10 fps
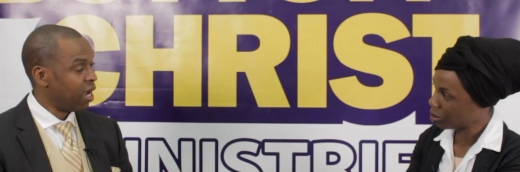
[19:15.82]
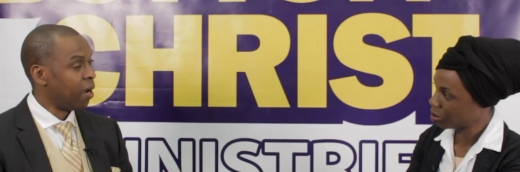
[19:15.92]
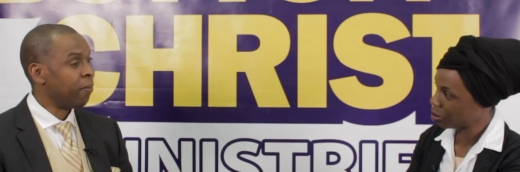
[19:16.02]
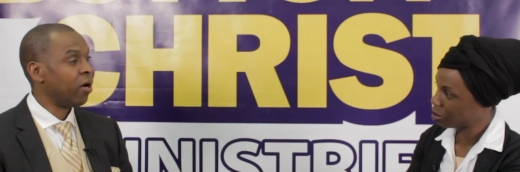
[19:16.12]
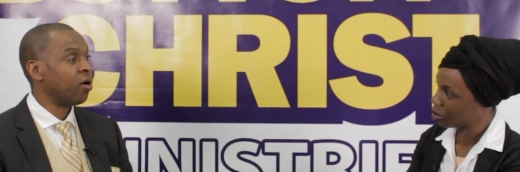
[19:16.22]

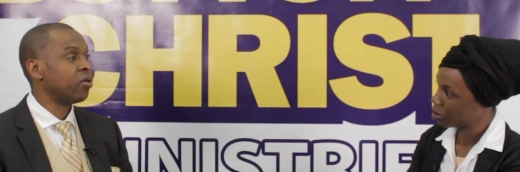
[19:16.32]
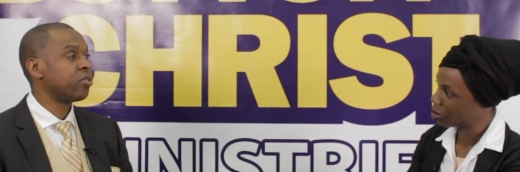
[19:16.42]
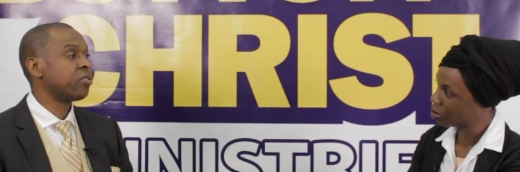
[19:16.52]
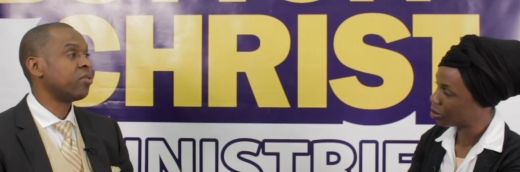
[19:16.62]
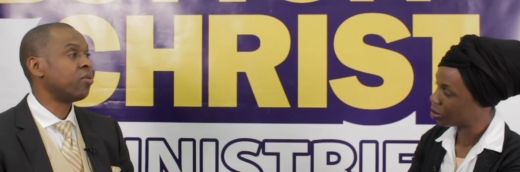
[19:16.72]

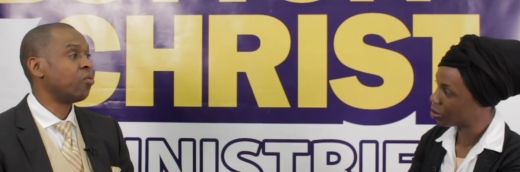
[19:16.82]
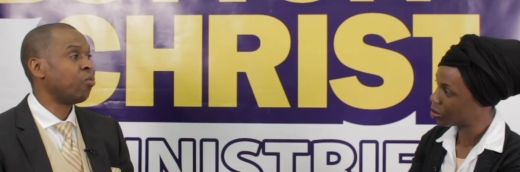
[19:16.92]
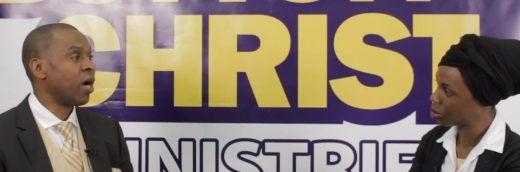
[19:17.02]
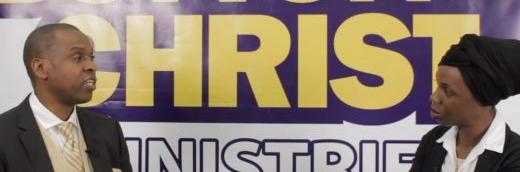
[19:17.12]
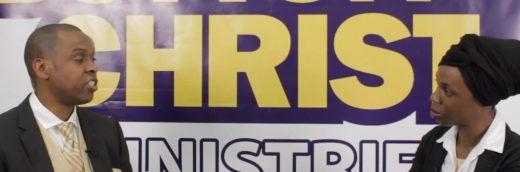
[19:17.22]
Speaker 1: about
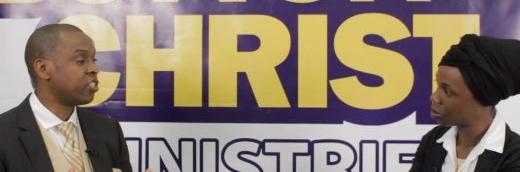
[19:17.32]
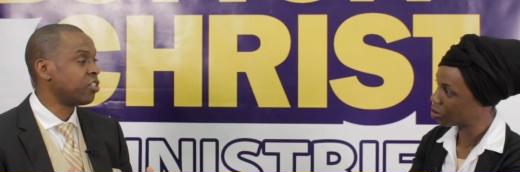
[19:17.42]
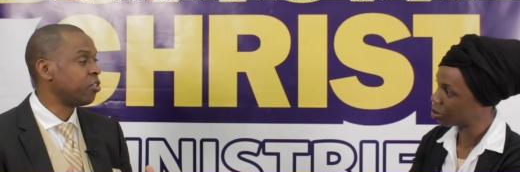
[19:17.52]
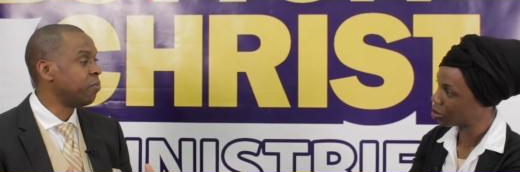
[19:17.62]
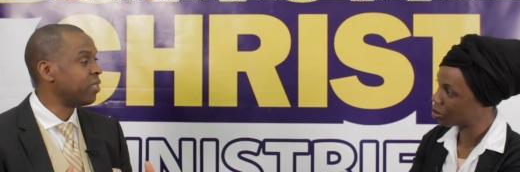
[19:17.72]
what
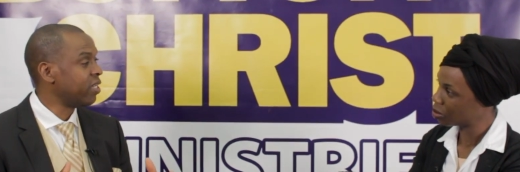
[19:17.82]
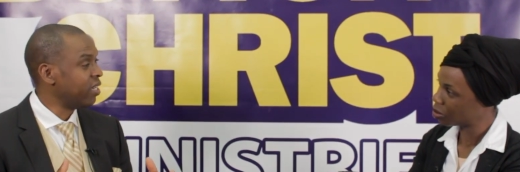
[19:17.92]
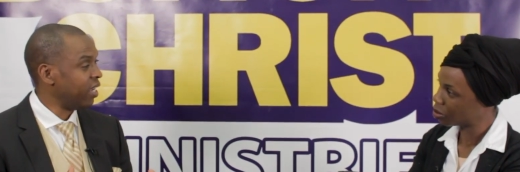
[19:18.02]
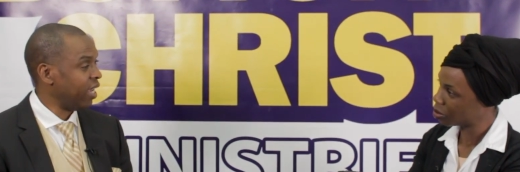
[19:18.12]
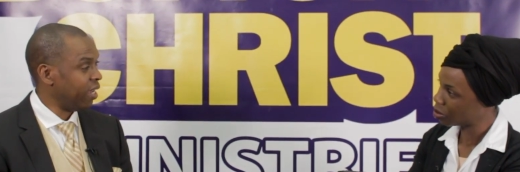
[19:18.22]
should be the
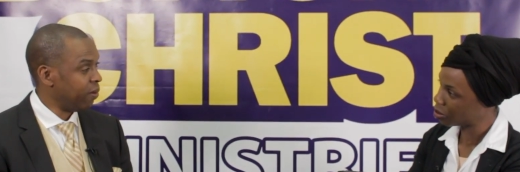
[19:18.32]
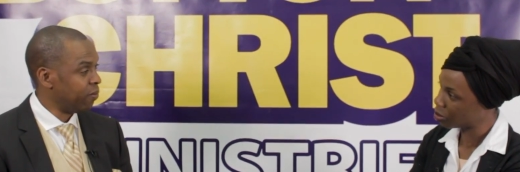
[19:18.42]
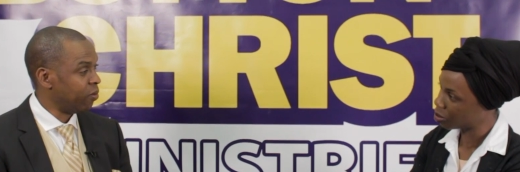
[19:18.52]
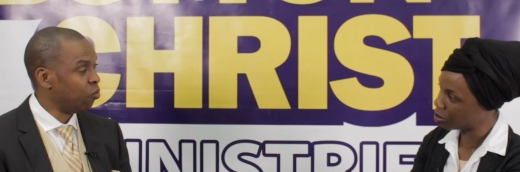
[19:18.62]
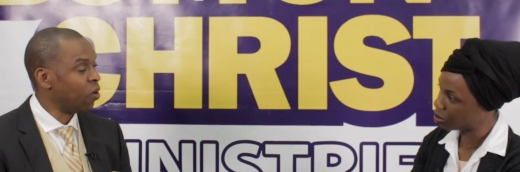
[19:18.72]

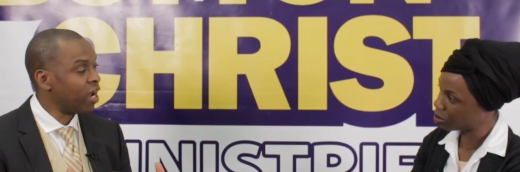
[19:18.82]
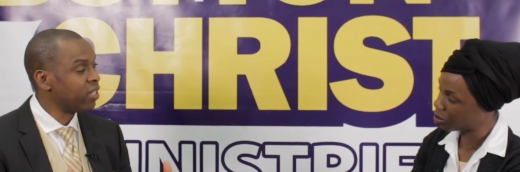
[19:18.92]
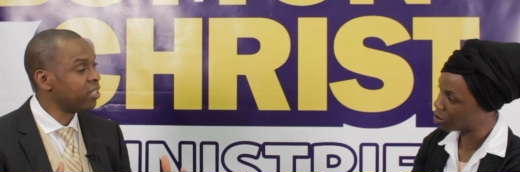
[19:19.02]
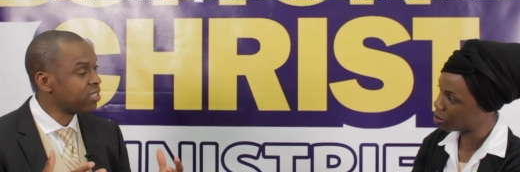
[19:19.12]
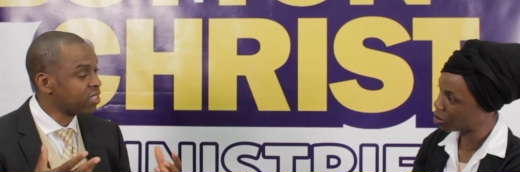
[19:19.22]
name
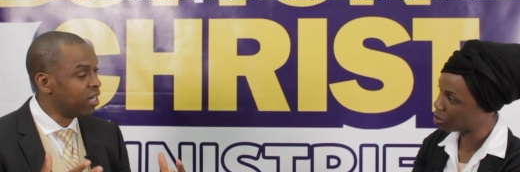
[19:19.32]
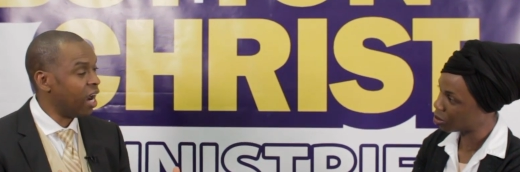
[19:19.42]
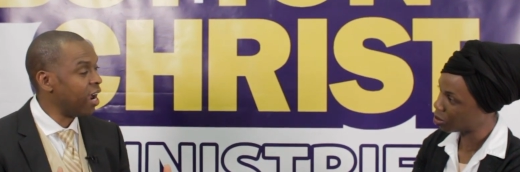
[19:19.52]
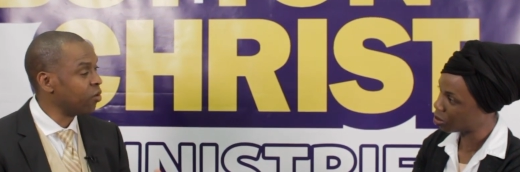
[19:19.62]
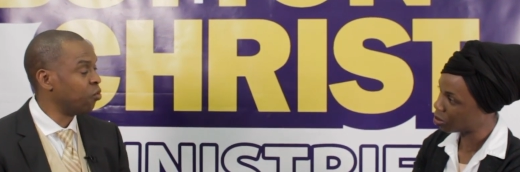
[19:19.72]
what does
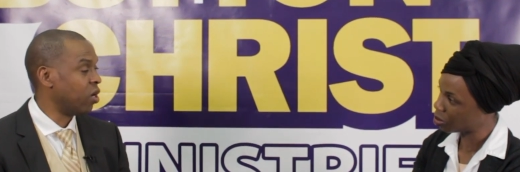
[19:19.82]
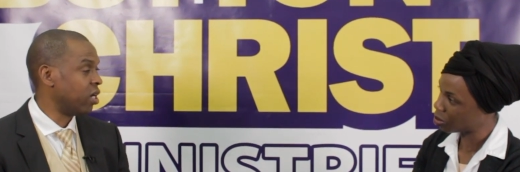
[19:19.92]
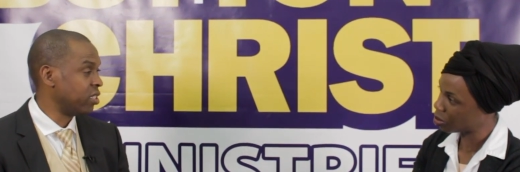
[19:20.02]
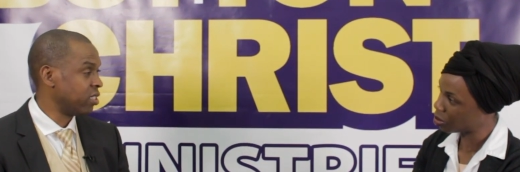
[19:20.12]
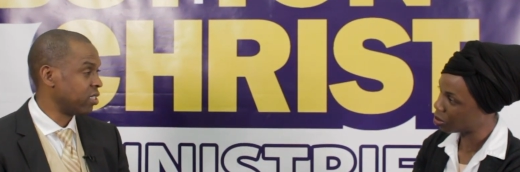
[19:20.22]
god
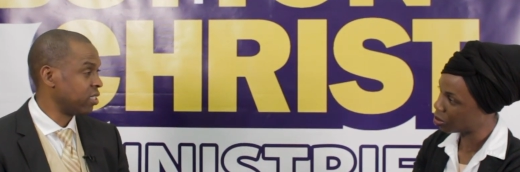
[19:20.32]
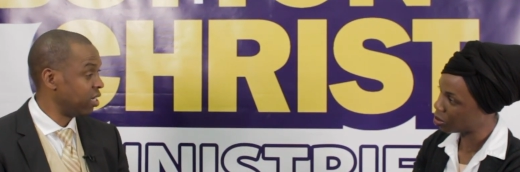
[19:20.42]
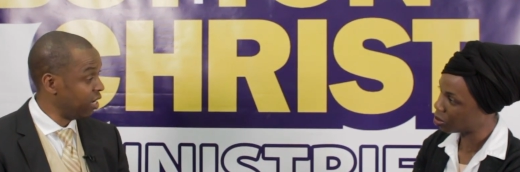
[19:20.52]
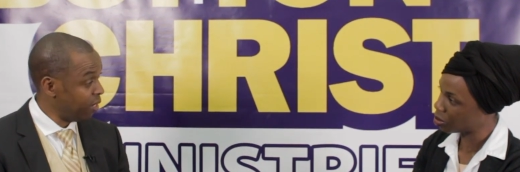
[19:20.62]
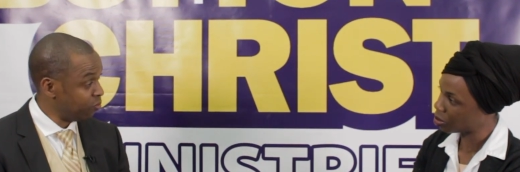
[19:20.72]
want
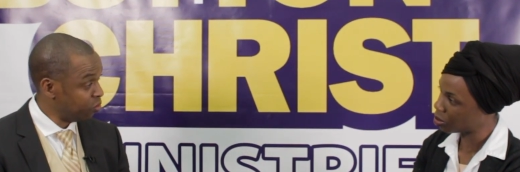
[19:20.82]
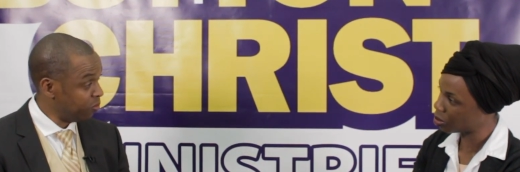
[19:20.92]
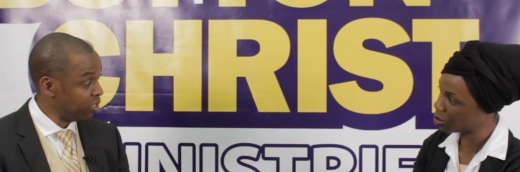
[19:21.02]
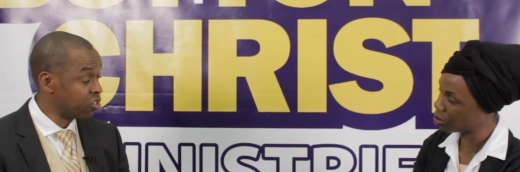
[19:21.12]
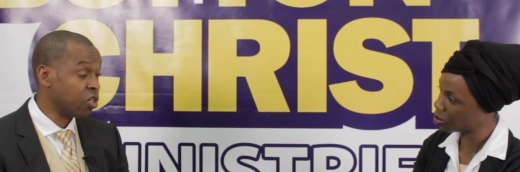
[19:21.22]
the name to
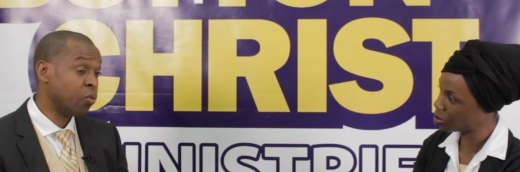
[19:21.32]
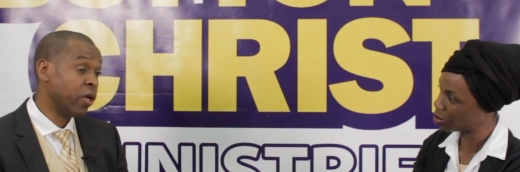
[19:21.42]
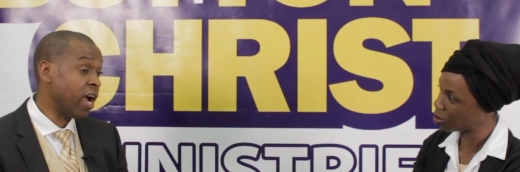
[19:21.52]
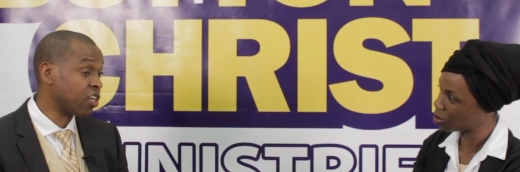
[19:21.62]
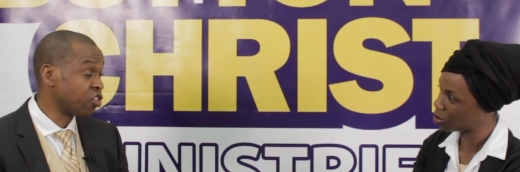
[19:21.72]
be so
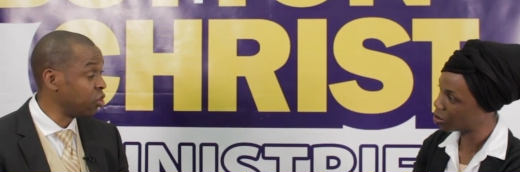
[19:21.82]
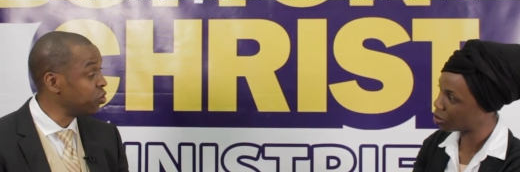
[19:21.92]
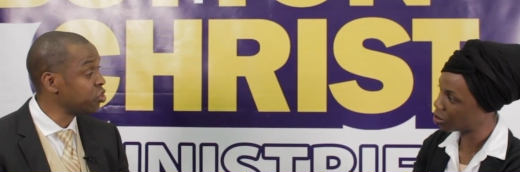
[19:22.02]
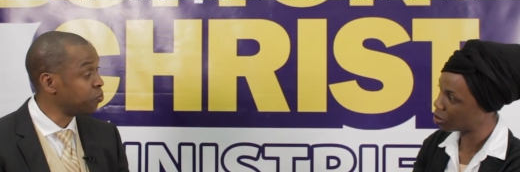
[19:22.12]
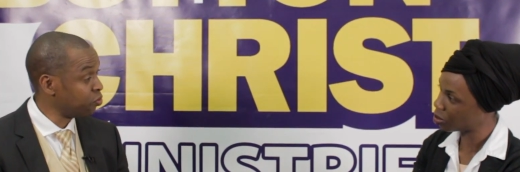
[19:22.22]
we actually
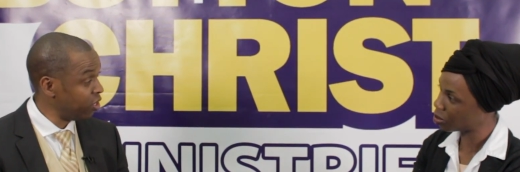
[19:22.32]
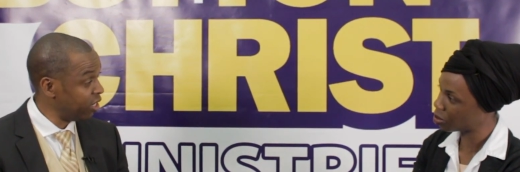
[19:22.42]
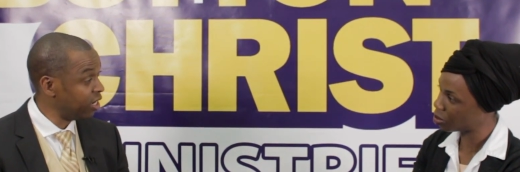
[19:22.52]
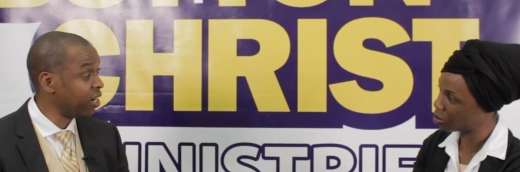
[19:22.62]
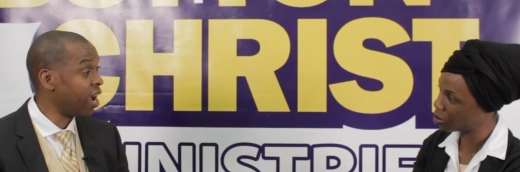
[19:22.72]
was
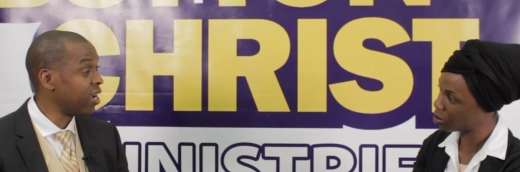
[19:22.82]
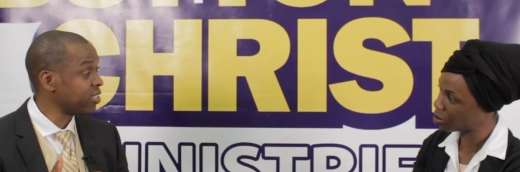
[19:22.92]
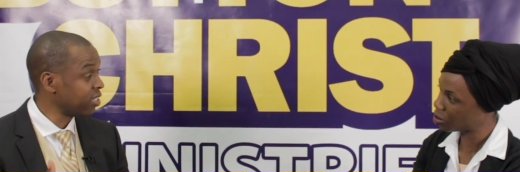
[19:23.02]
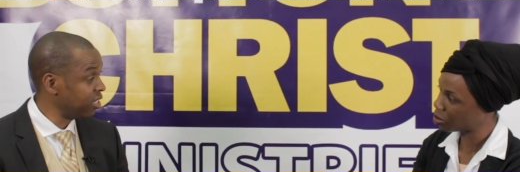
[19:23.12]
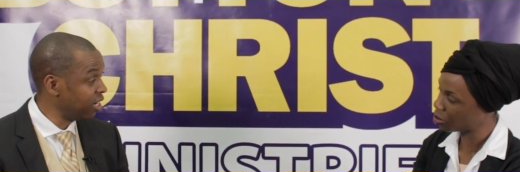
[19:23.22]
praying and
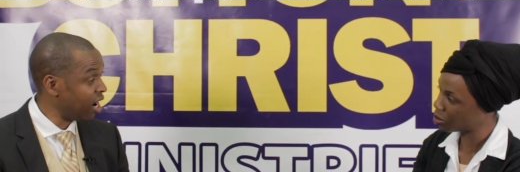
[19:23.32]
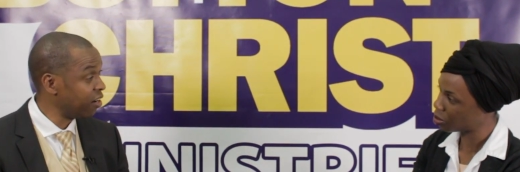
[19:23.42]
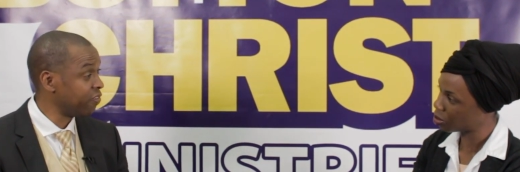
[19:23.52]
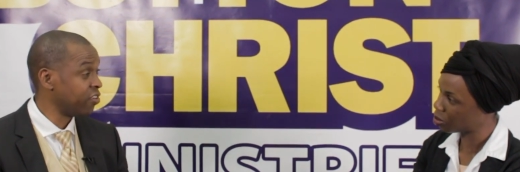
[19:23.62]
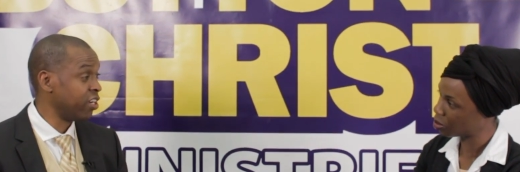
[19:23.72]
asking
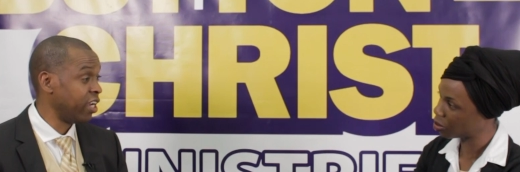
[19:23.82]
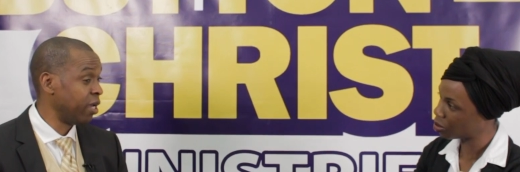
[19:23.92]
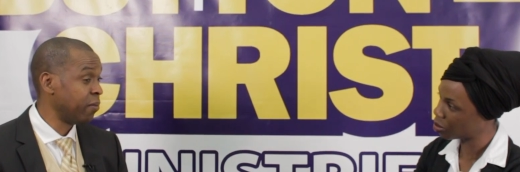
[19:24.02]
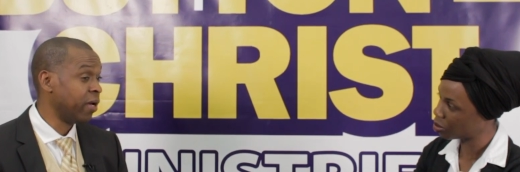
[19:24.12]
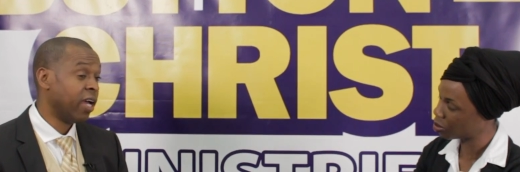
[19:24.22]
god for a
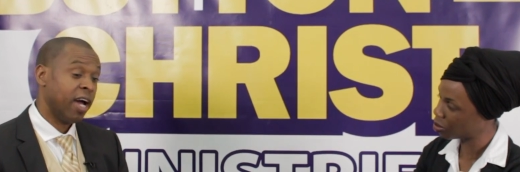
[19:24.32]
name